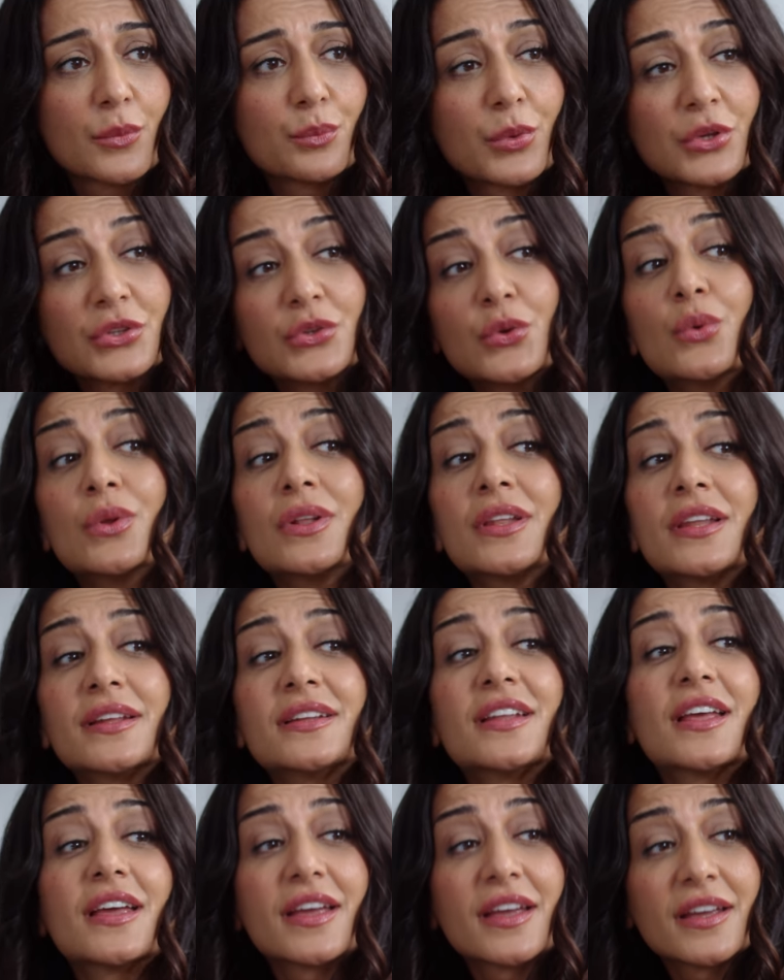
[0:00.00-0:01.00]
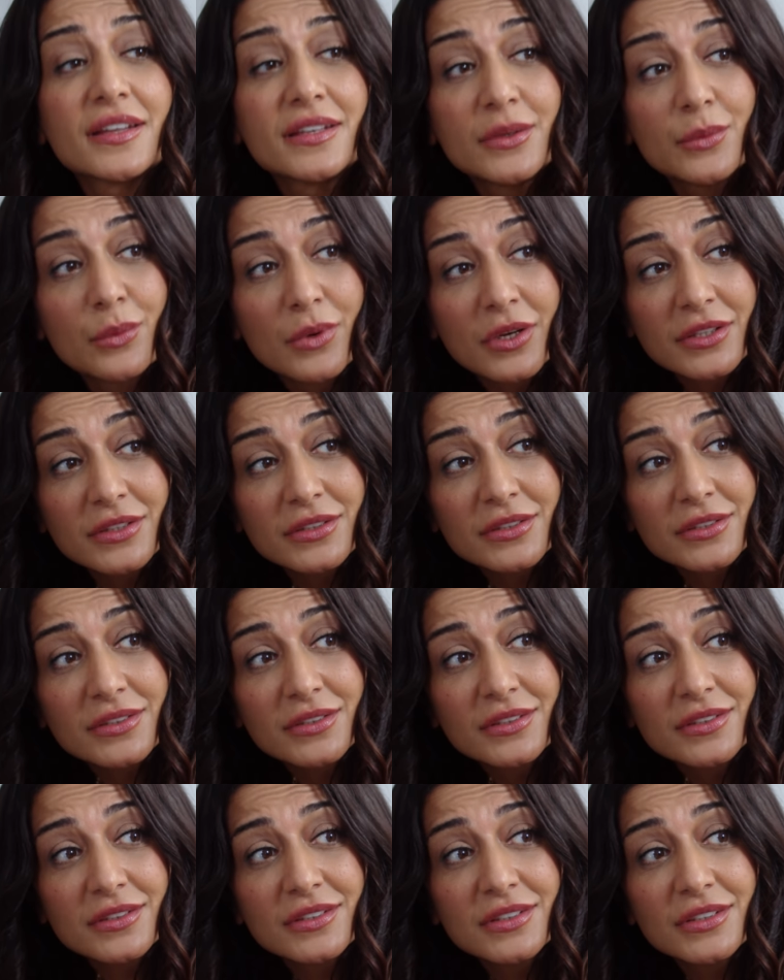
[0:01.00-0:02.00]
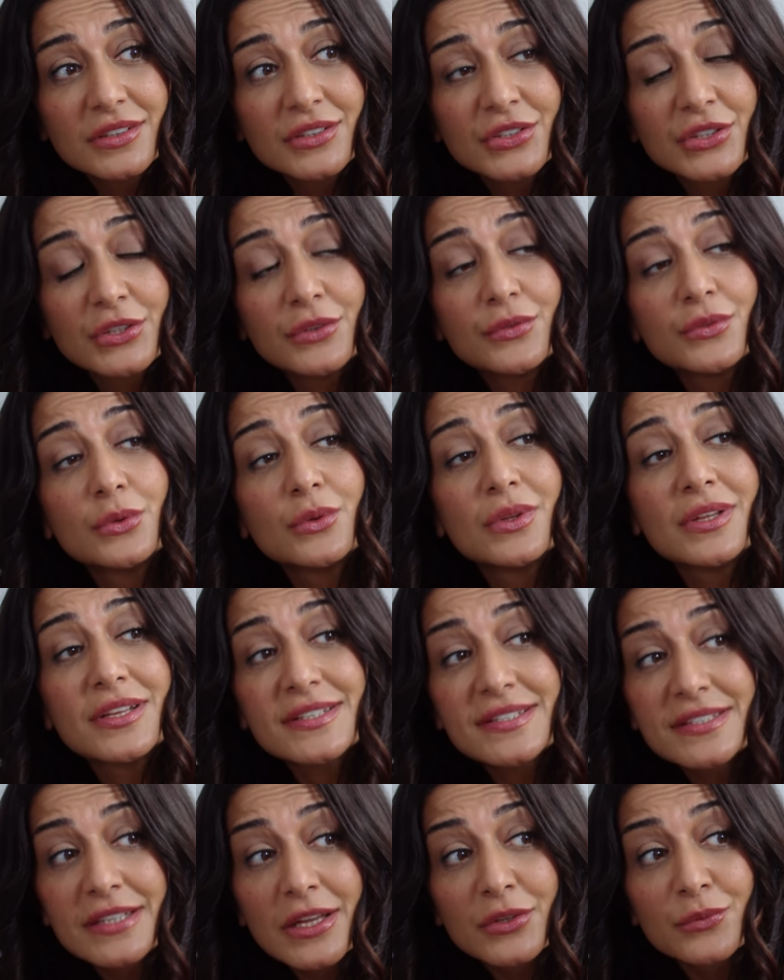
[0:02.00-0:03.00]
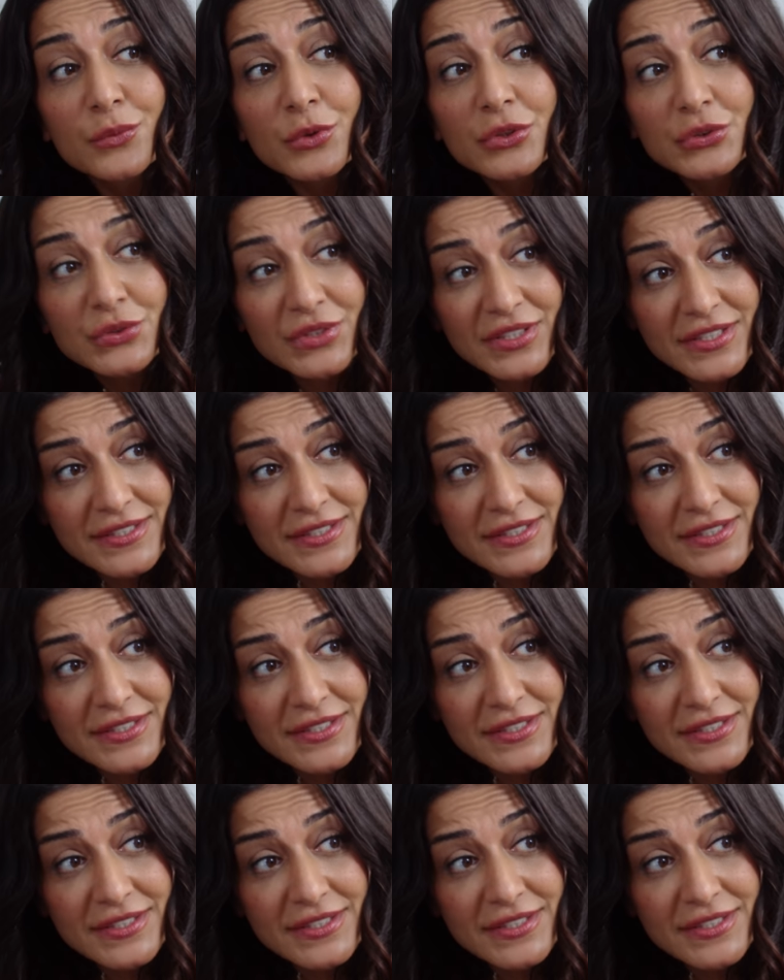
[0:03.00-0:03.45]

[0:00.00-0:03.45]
But don't let anyone give you less than what you